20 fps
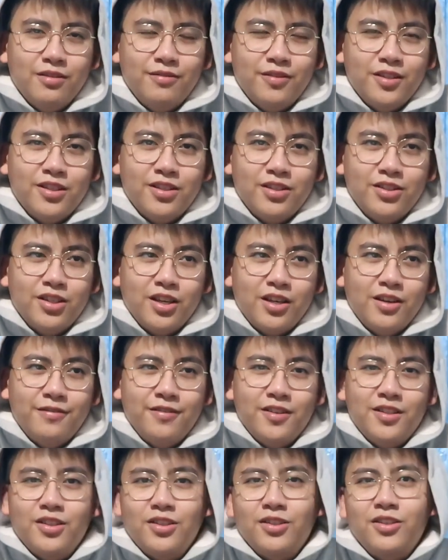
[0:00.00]
If it's a
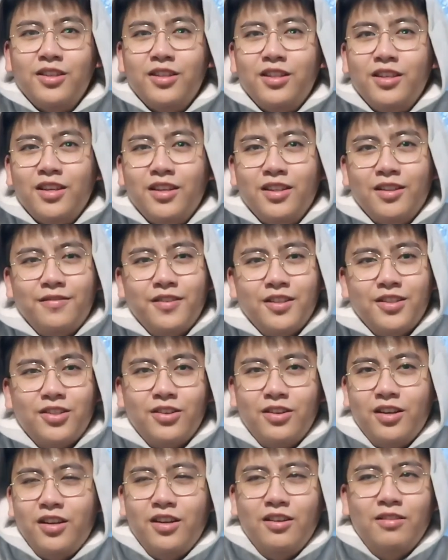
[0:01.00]
hoodie and if it's
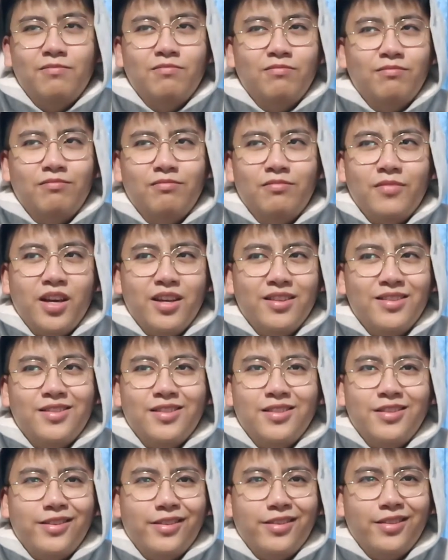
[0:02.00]
gray, I
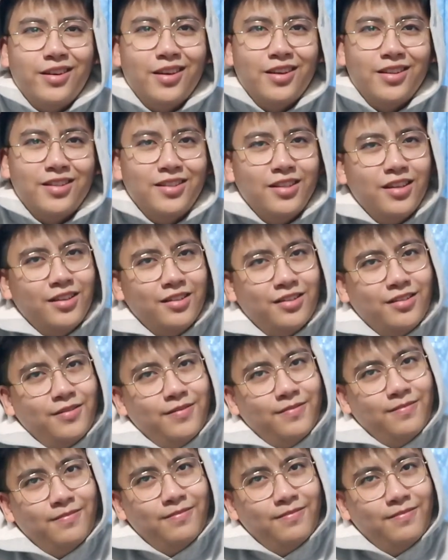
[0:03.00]
instantly think it's nice.